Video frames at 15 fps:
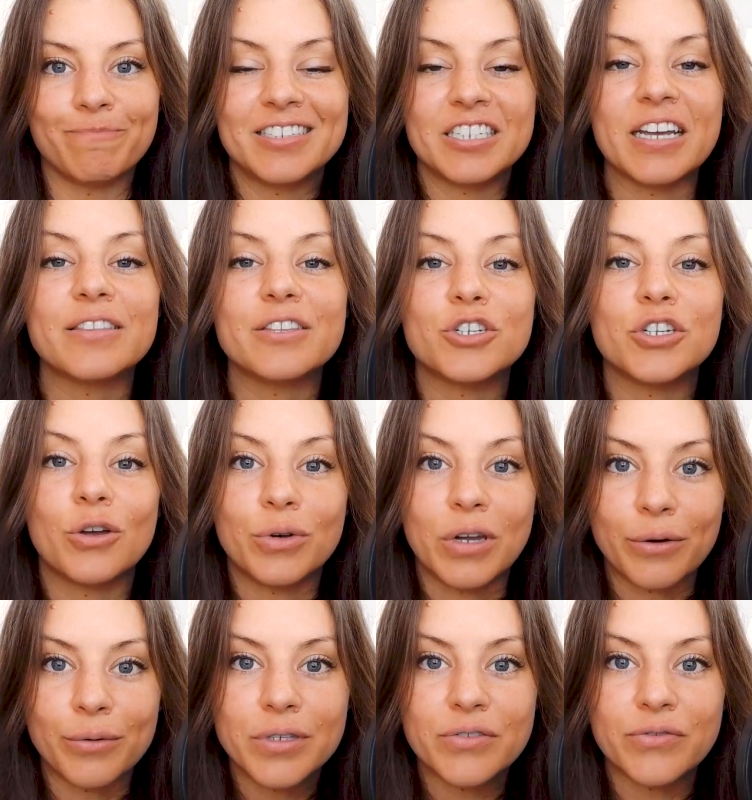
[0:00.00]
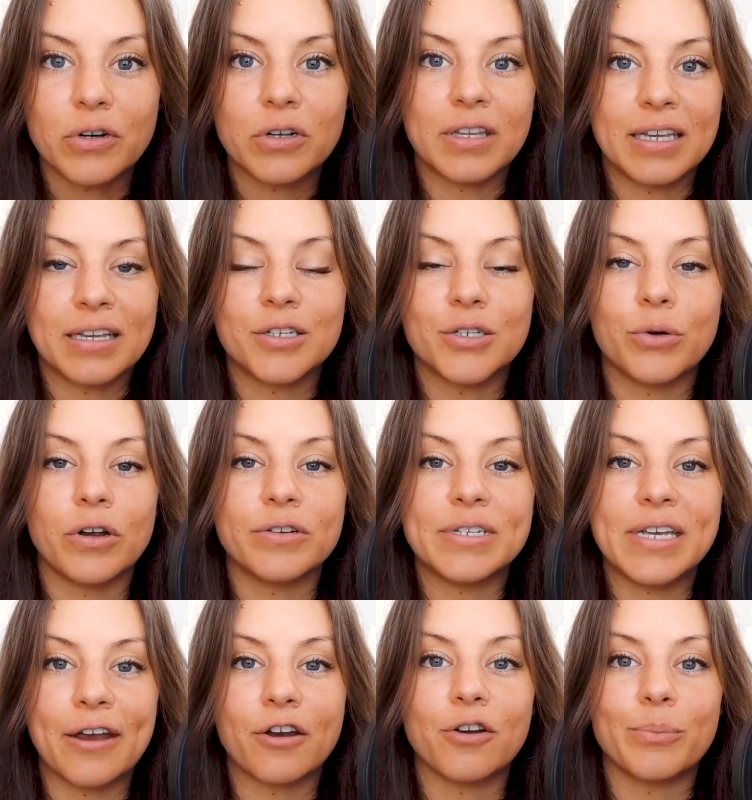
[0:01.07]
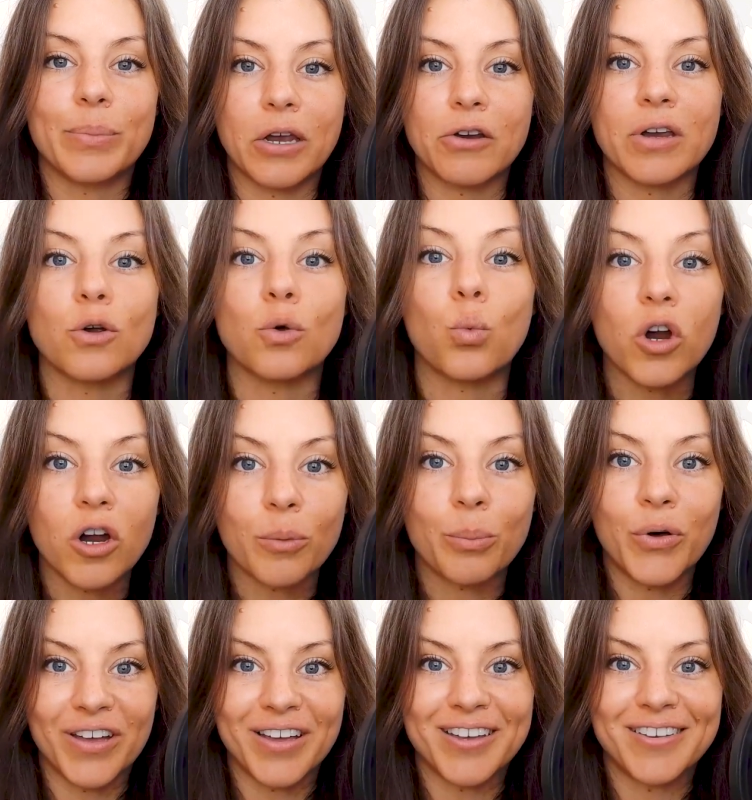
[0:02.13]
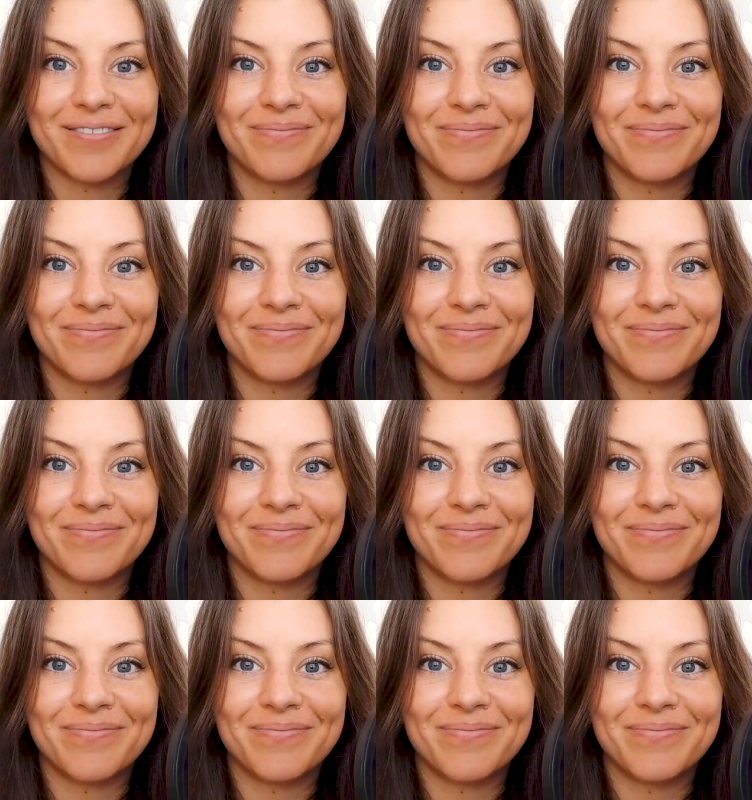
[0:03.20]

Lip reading: Check the show notes for a link to our terror barrier workbook.